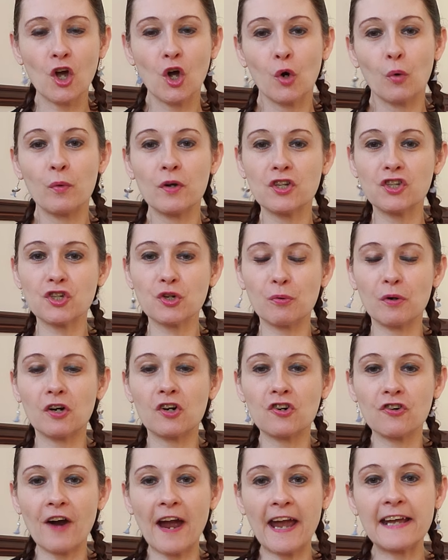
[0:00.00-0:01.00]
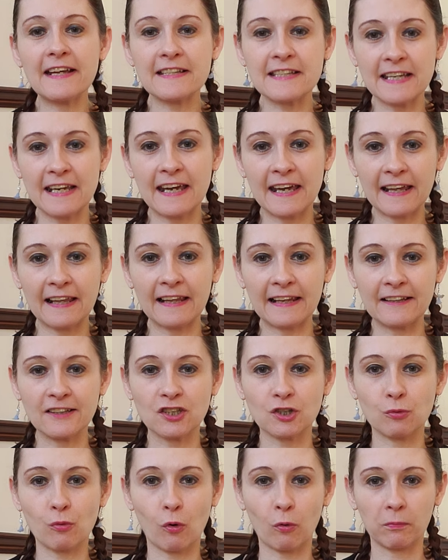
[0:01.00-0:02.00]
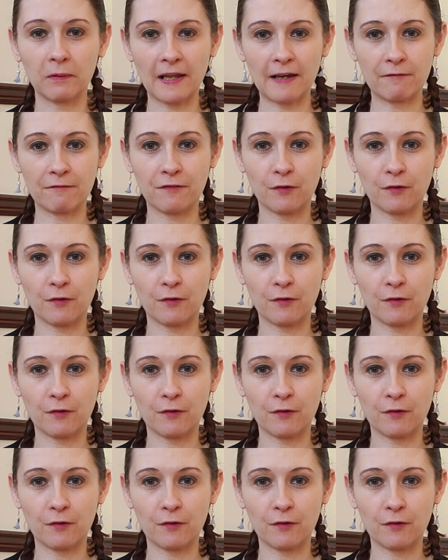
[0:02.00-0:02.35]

we do a great healing to uplift